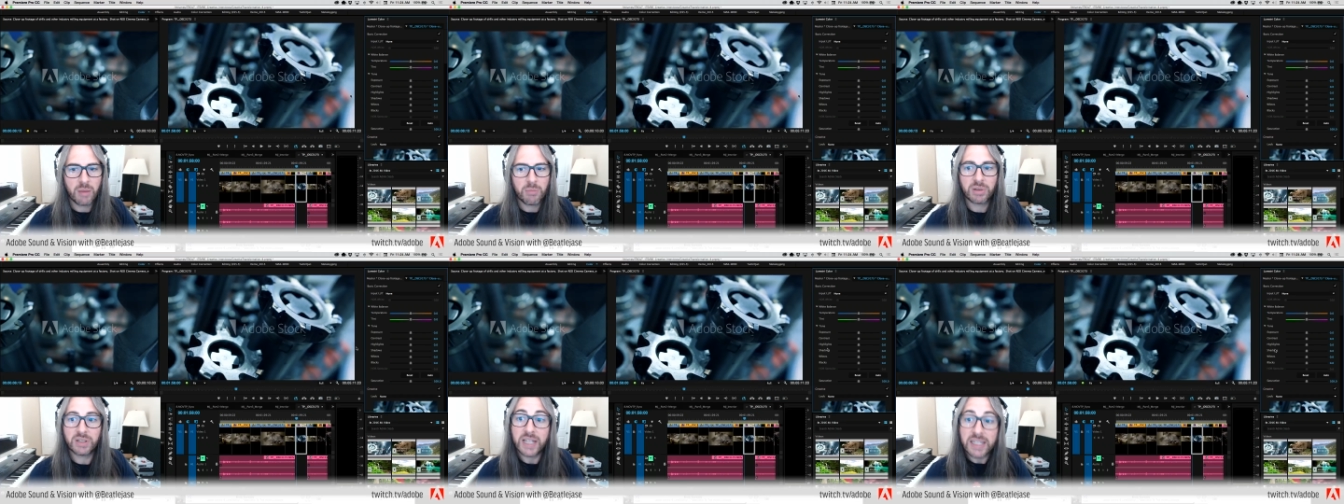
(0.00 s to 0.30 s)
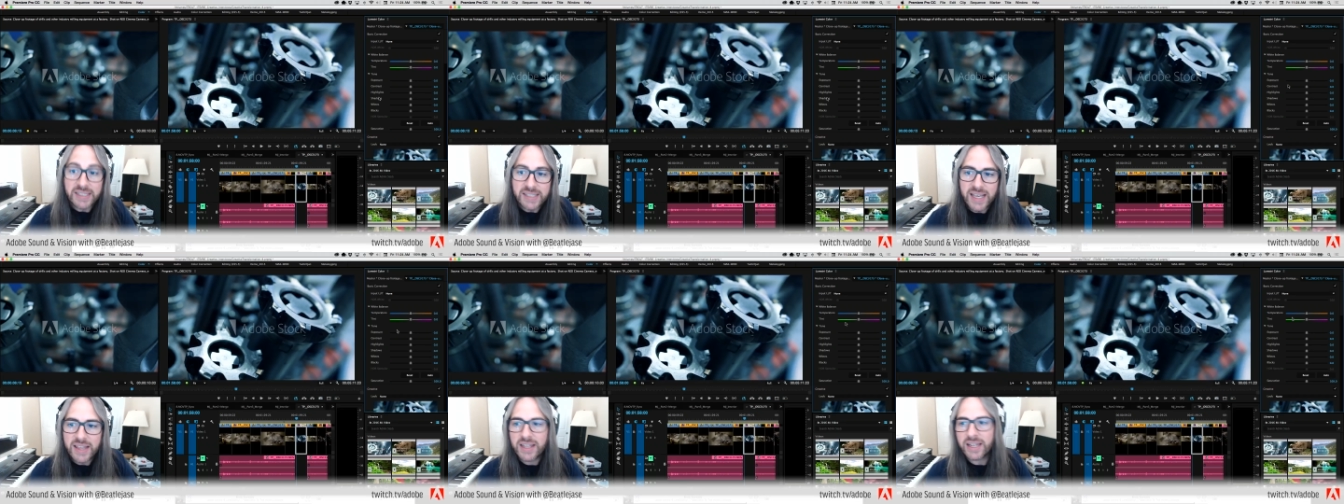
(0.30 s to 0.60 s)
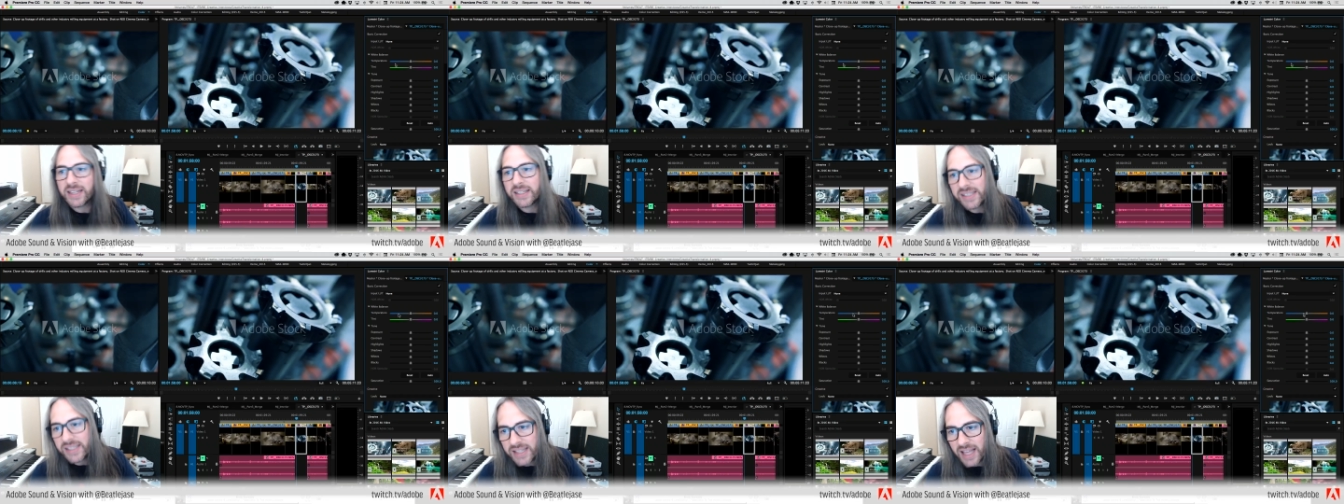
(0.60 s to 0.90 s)
But let's say
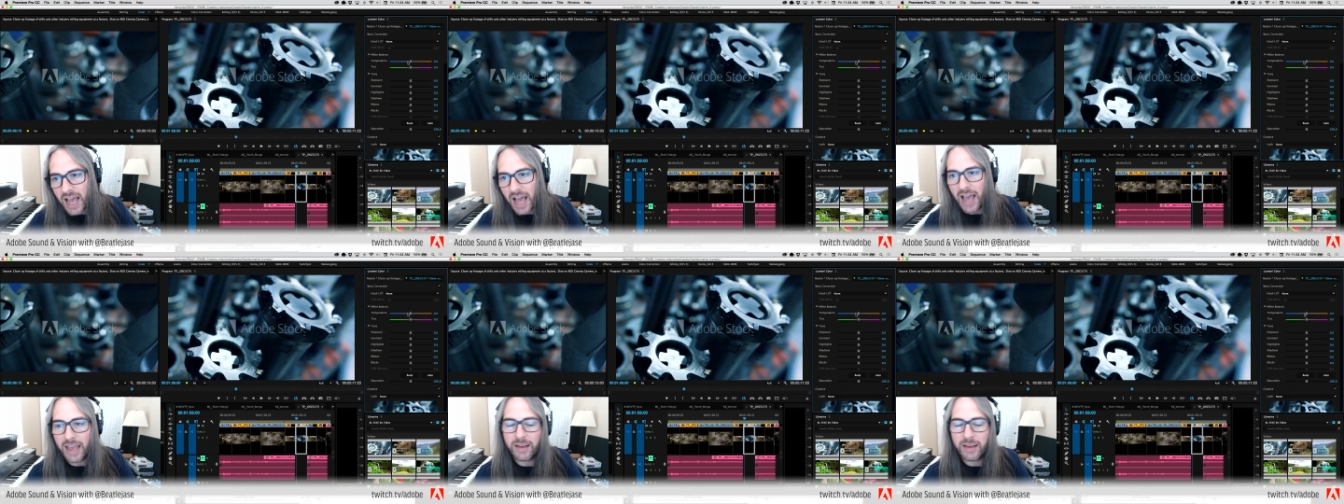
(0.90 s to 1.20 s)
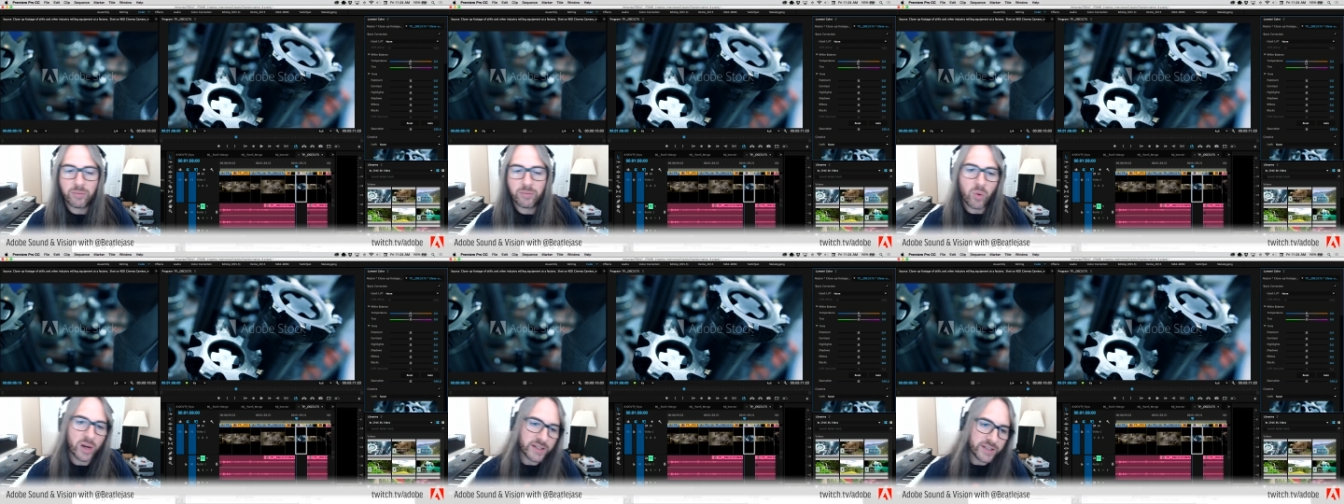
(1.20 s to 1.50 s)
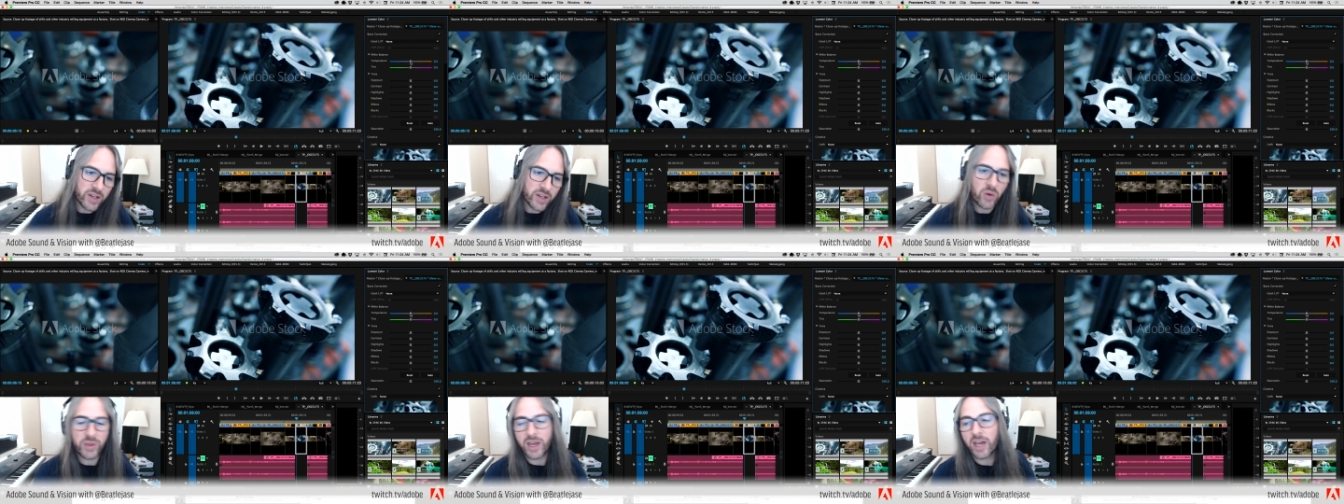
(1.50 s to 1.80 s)
that I
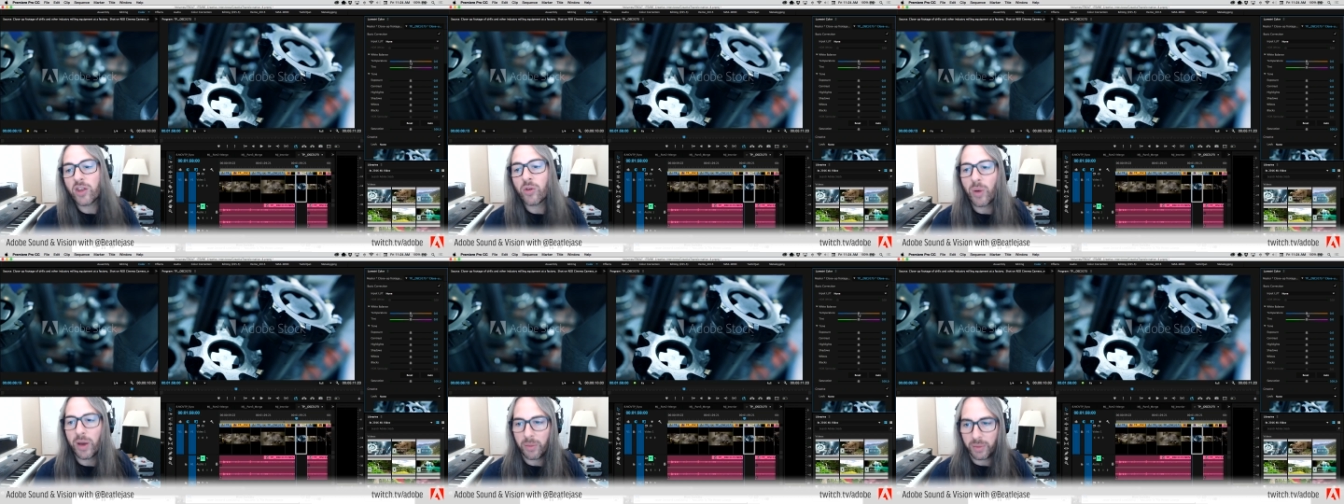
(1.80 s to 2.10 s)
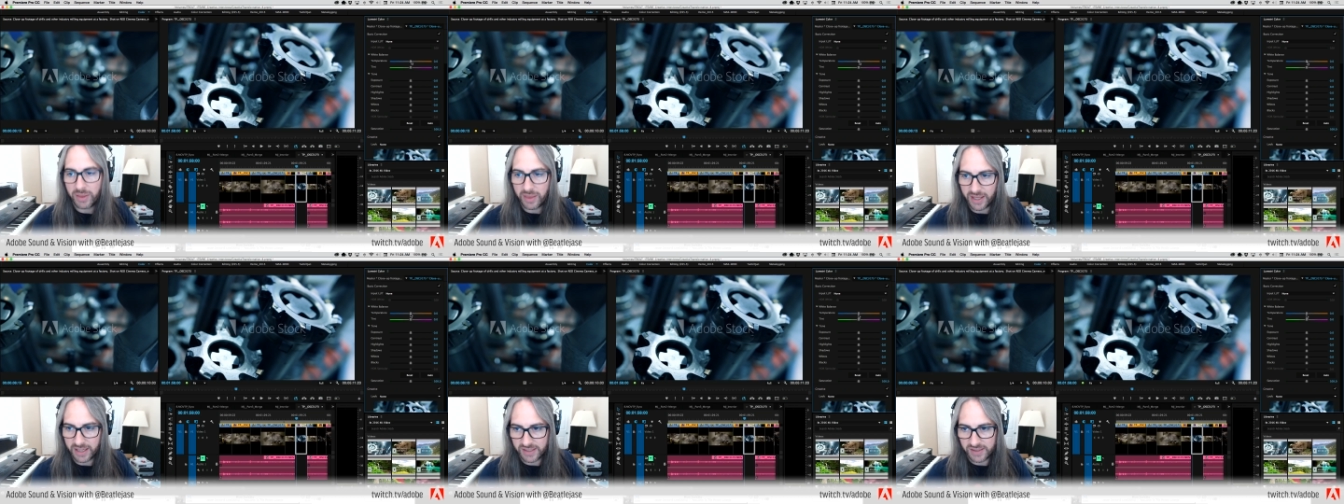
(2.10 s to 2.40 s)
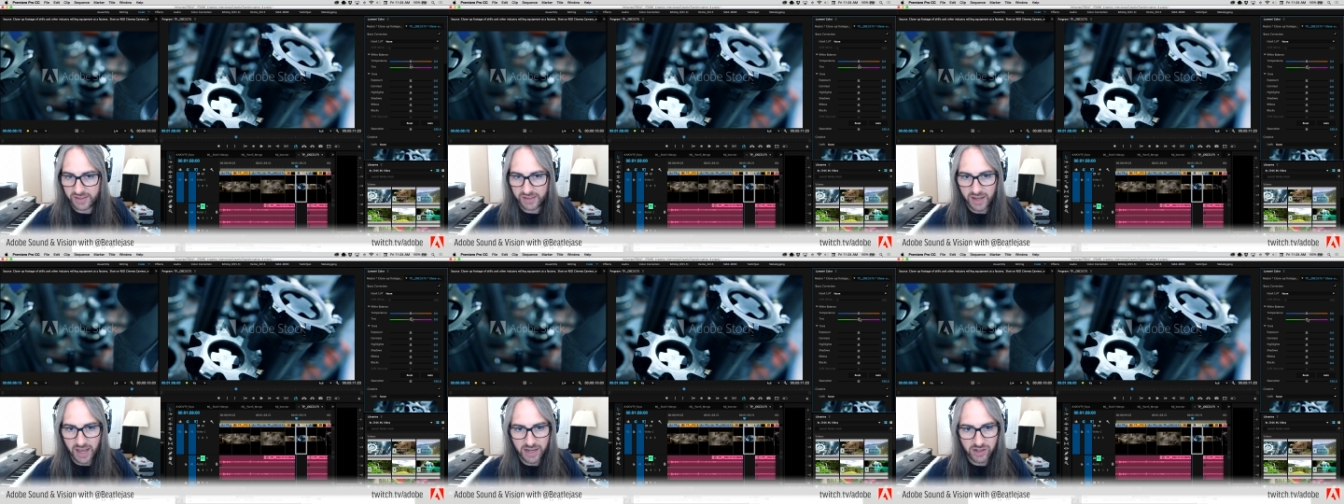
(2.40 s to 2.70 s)
wanted to go the other way with this.